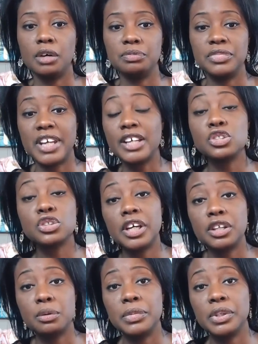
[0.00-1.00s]
danger and
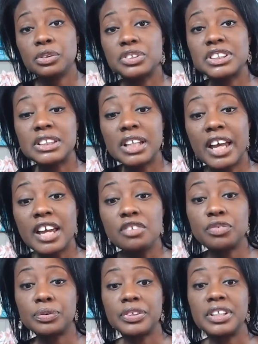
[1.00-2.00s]
the mental
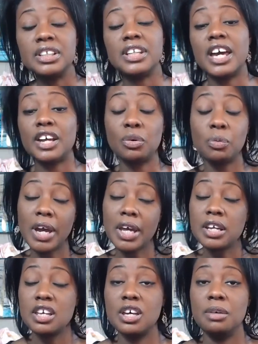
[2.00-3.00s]
slavery that awaited
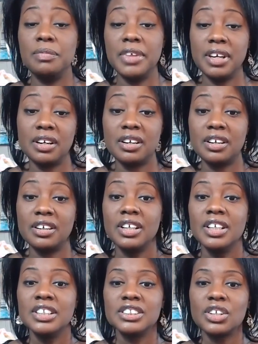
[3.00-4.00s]
him there.
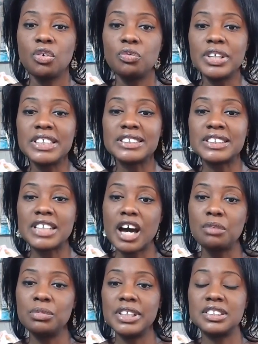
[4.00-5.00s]
So if we stop
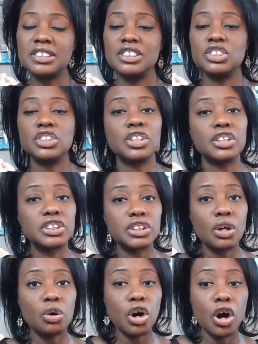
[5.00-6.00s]
listening to the
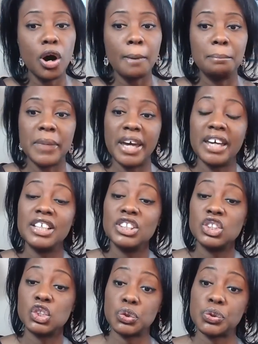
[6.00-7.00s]
so-called
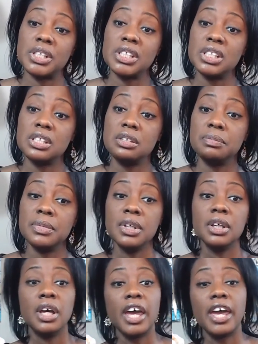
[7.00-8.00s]
mainstream
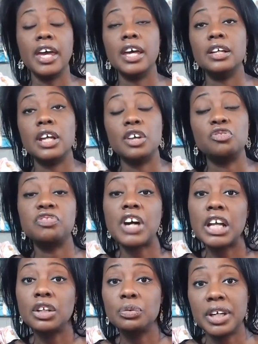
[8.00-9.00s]
and
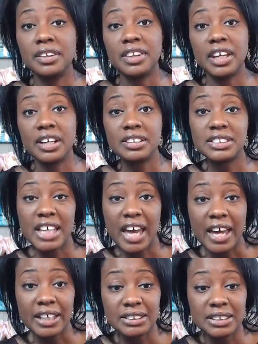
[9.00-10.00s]
following their
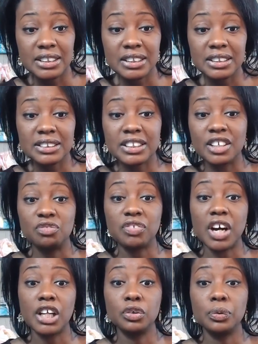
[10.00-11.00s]
tactics and
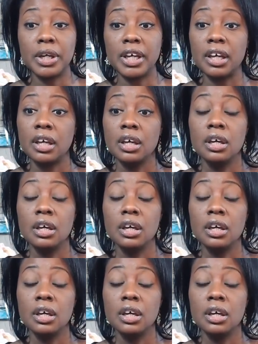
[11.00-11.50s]
following